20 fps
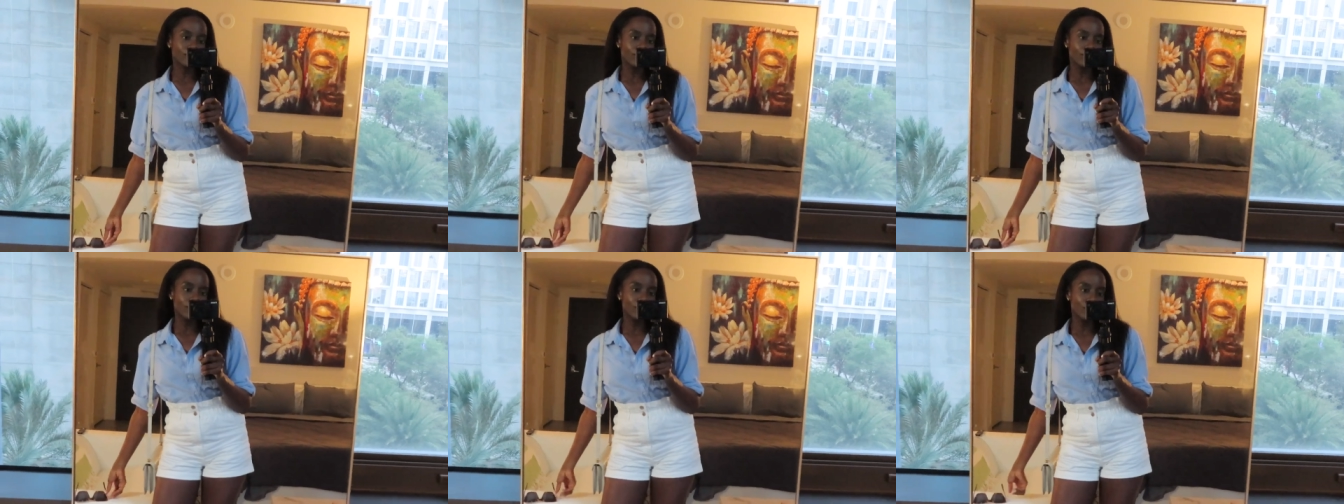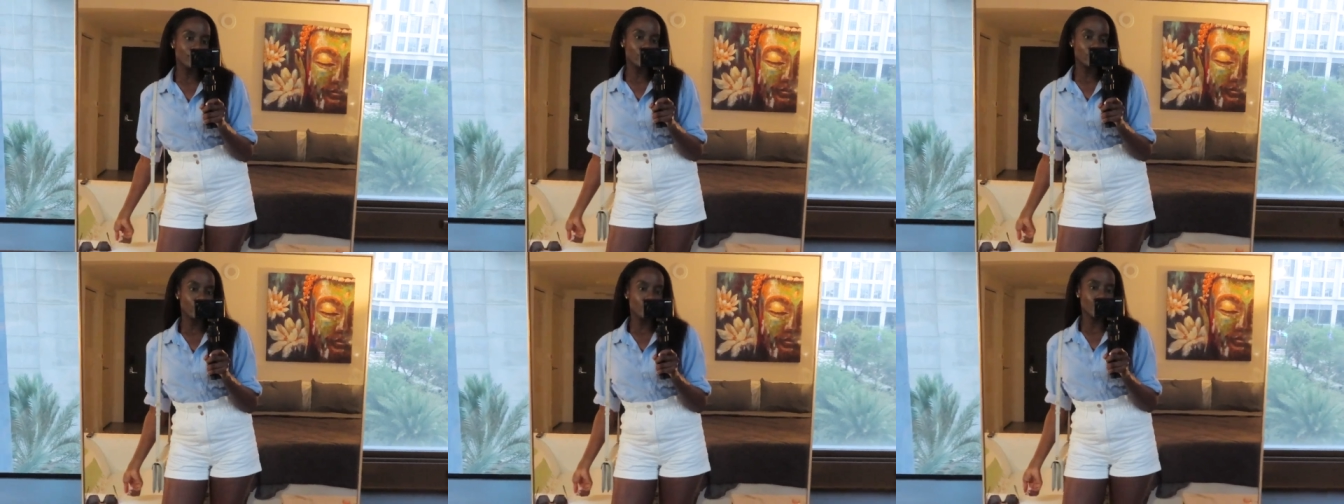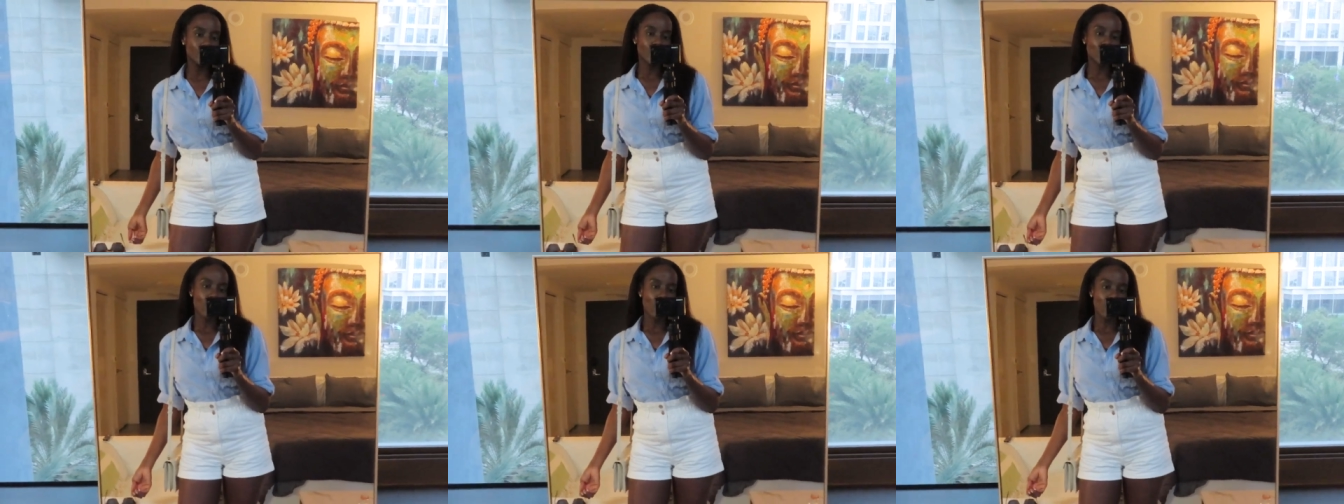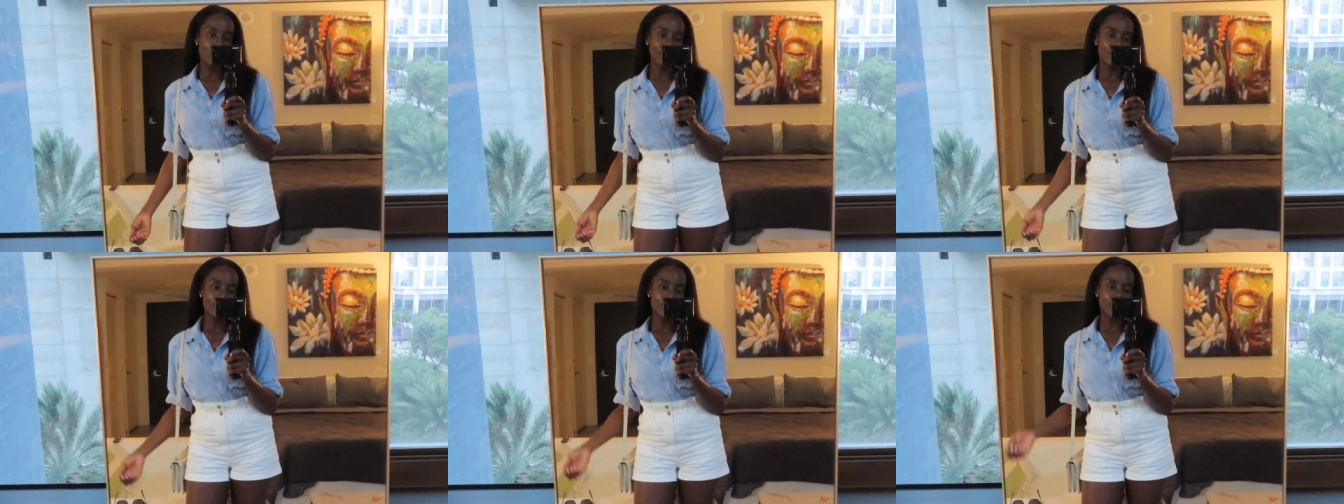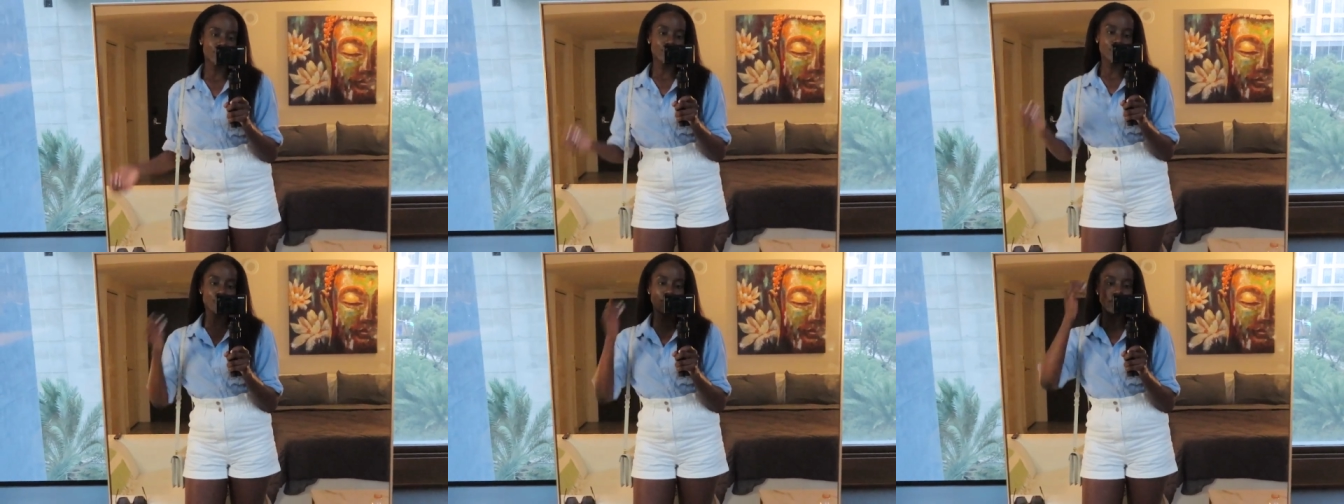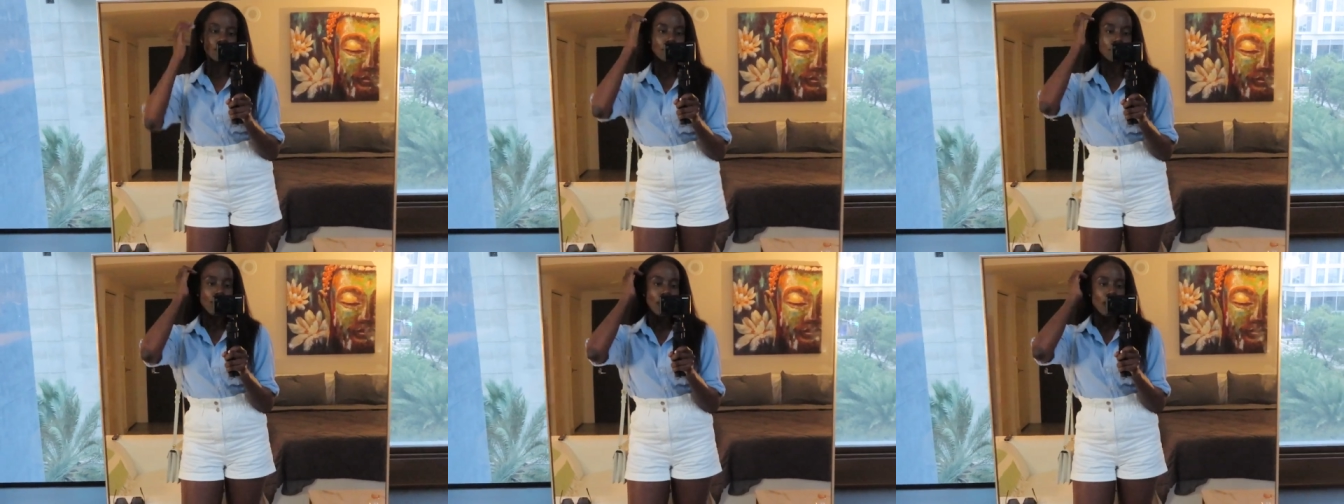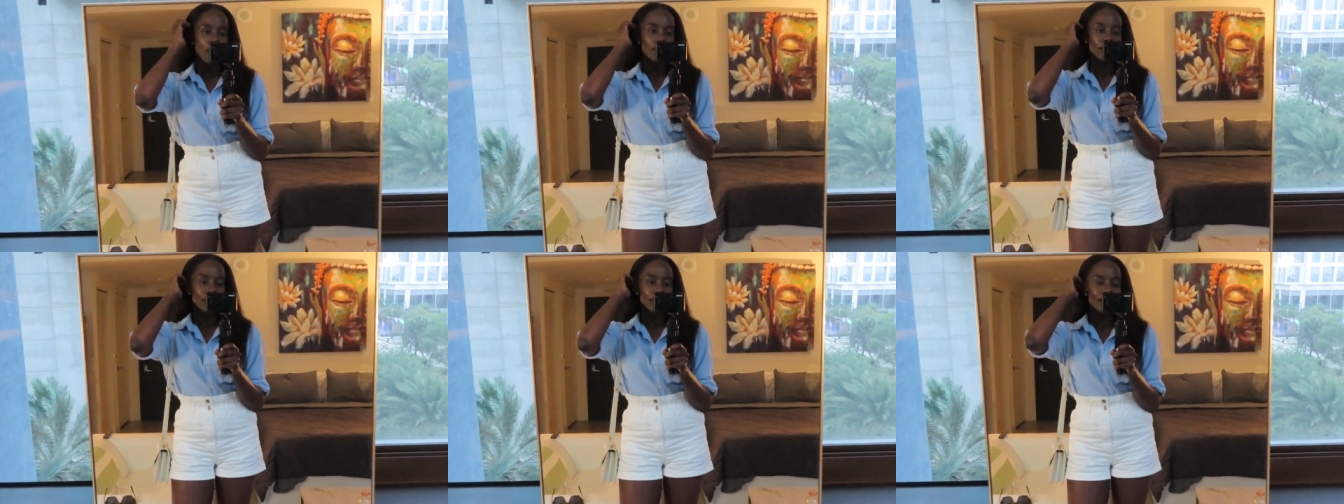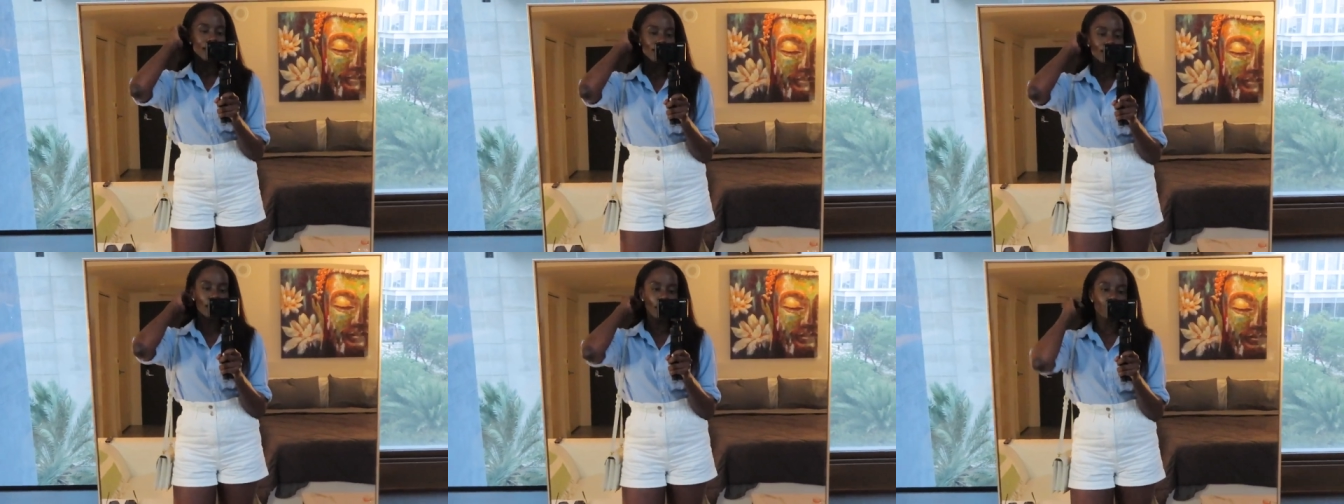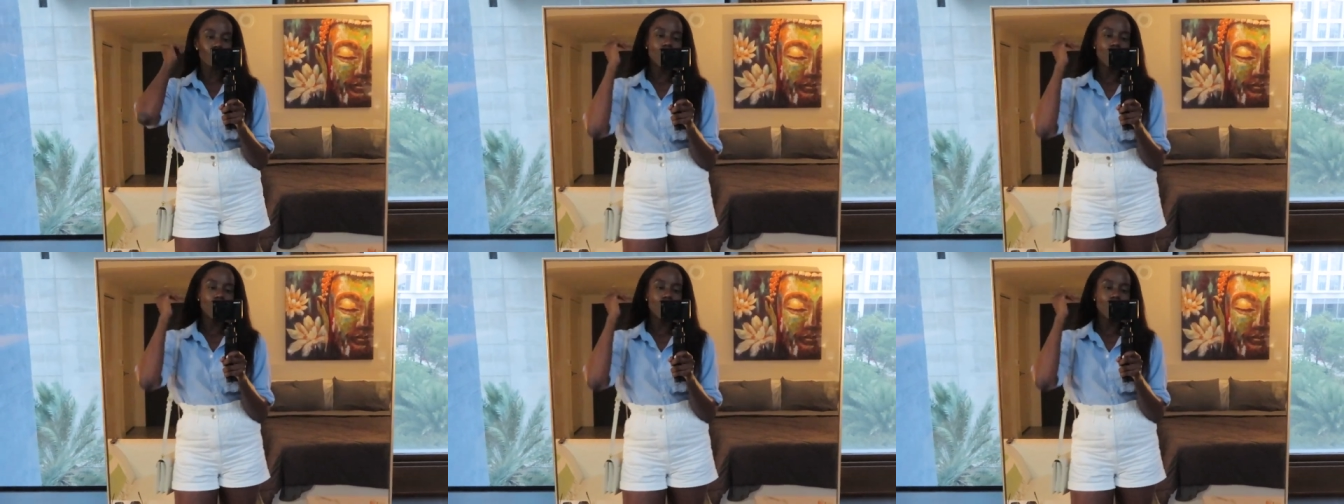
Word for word: reused on this trip because I